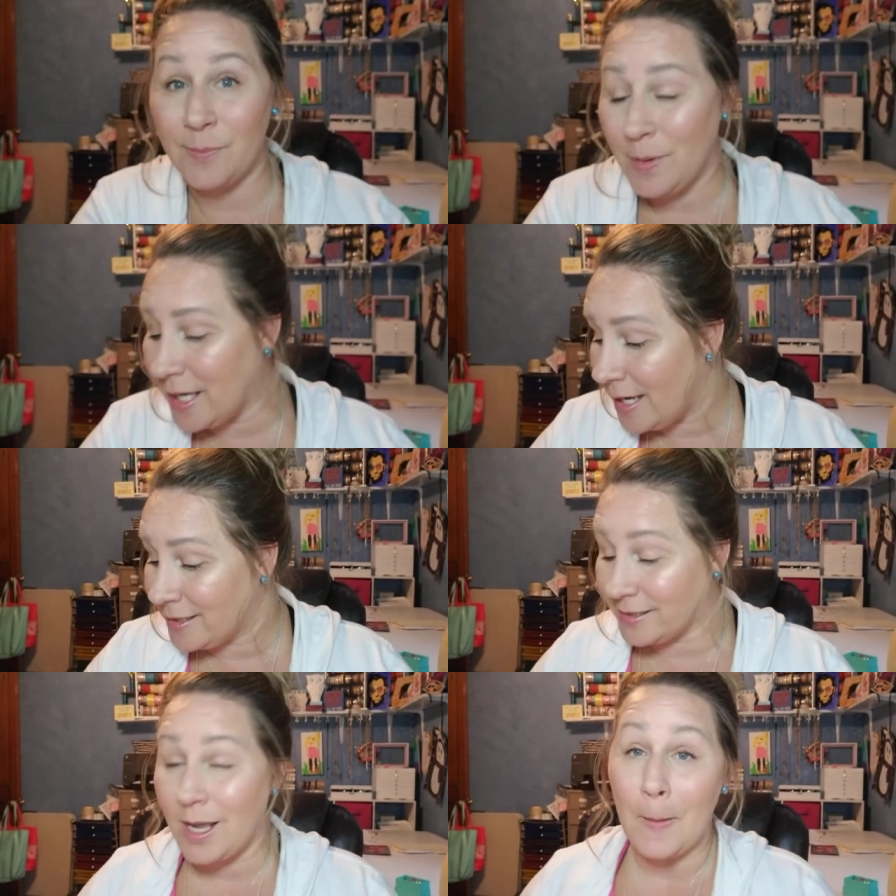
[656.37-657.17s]
a
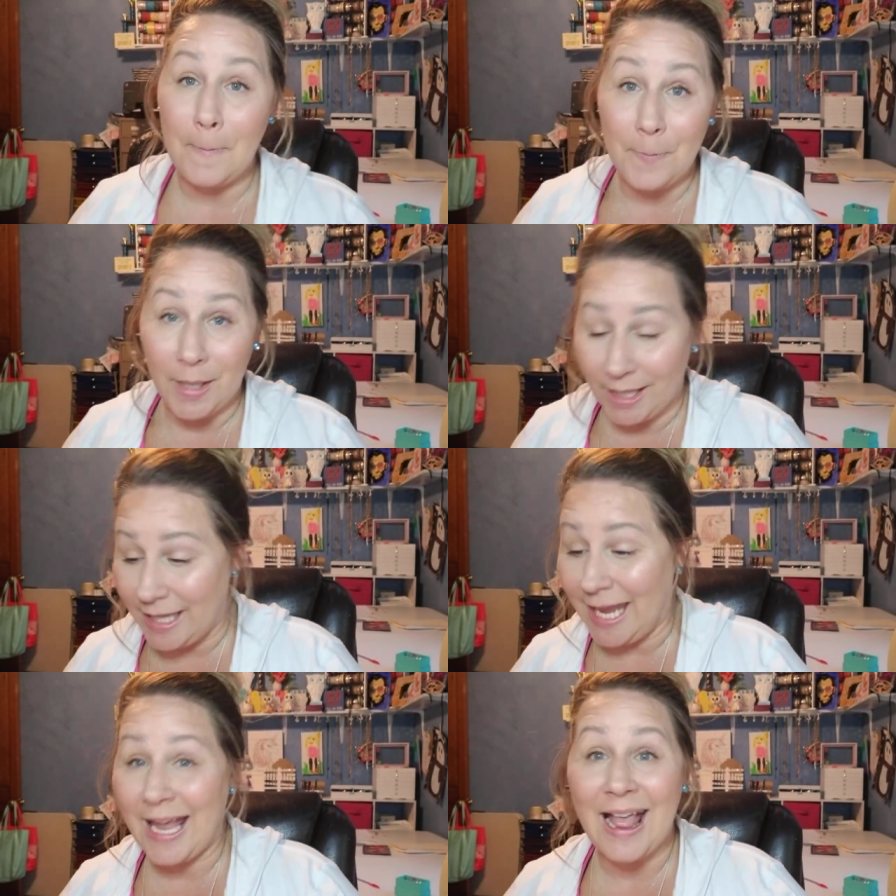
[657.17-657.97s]
piece,
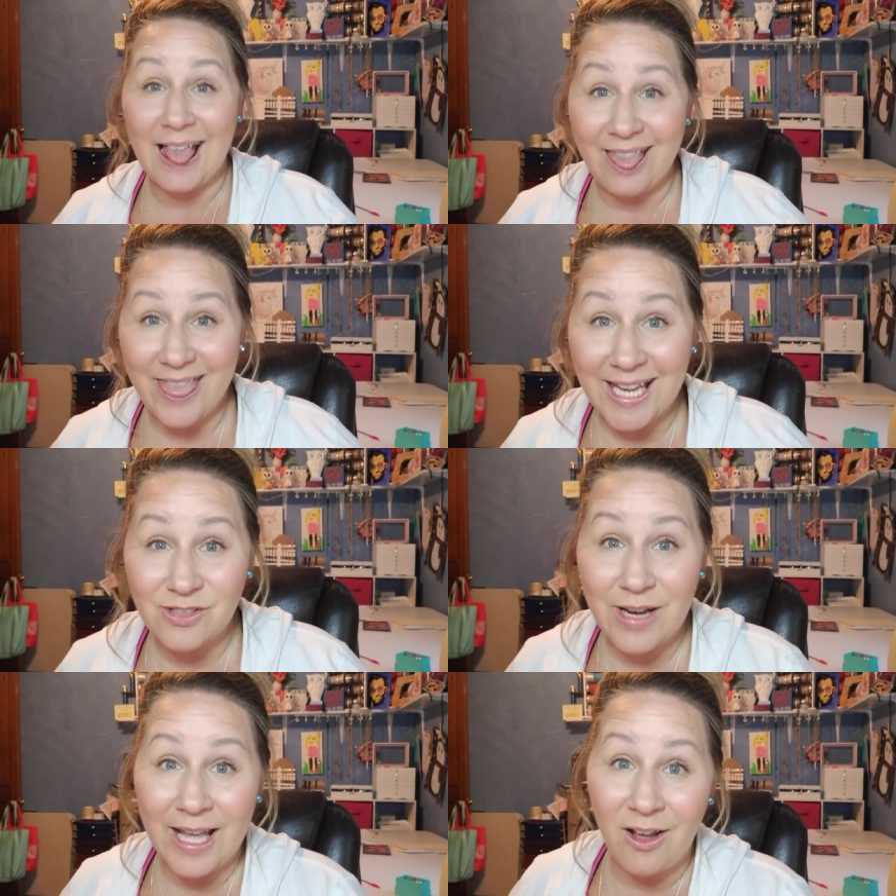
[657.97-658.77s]
bling. That's
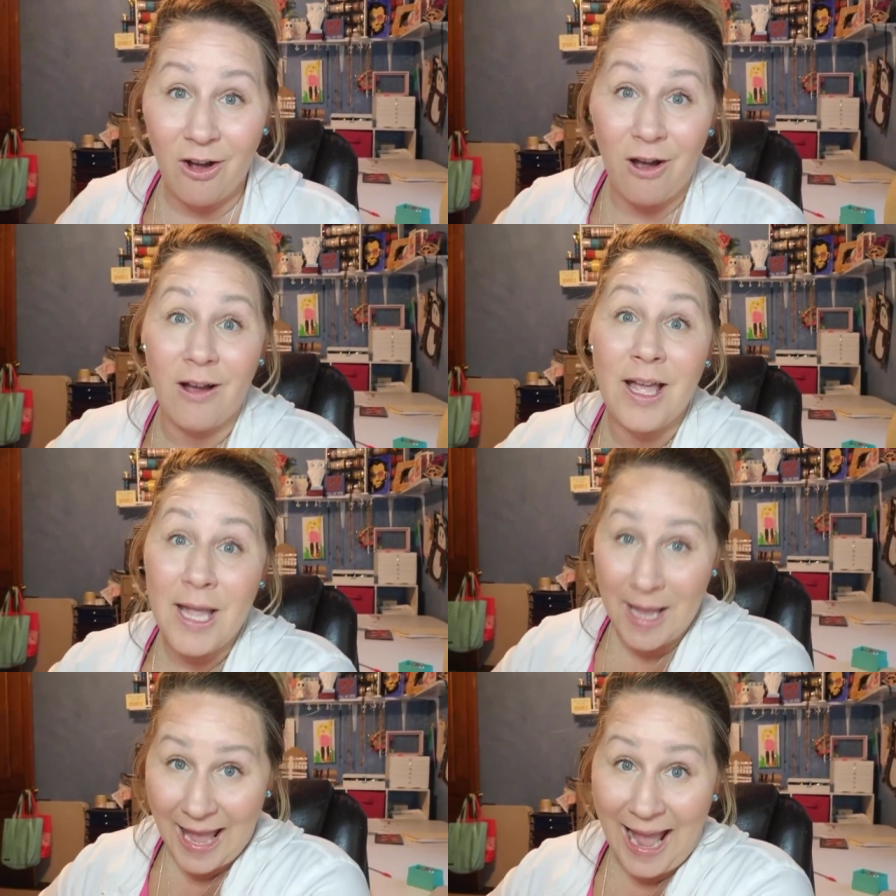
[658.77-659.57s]
what I call
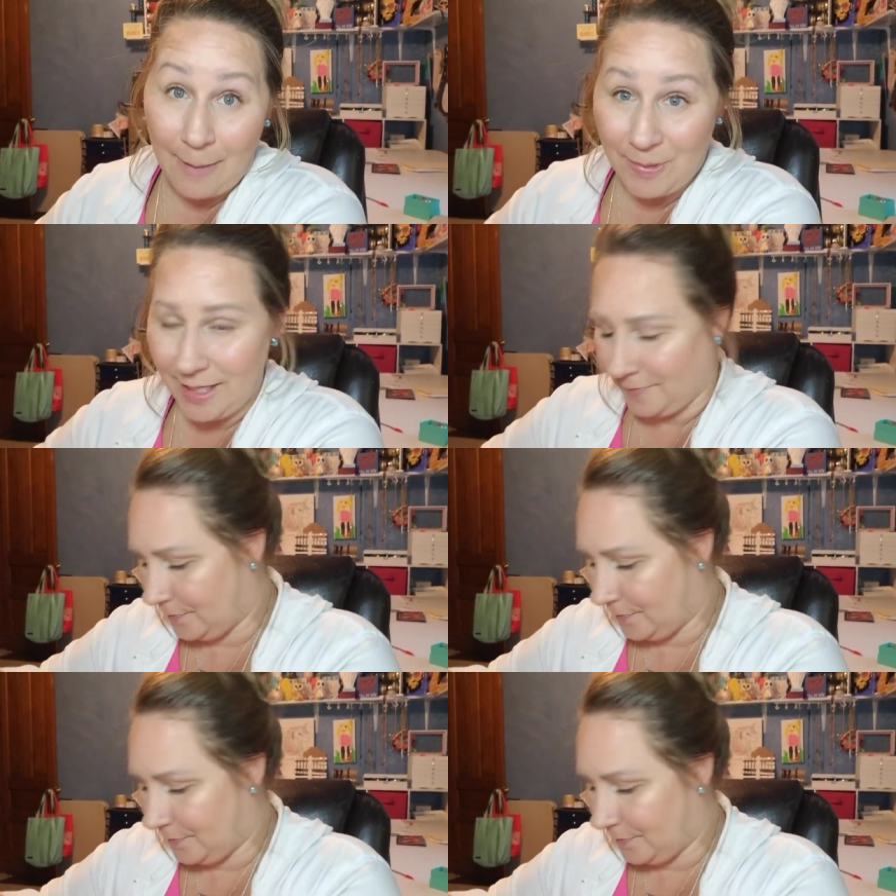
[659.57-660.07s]
happy.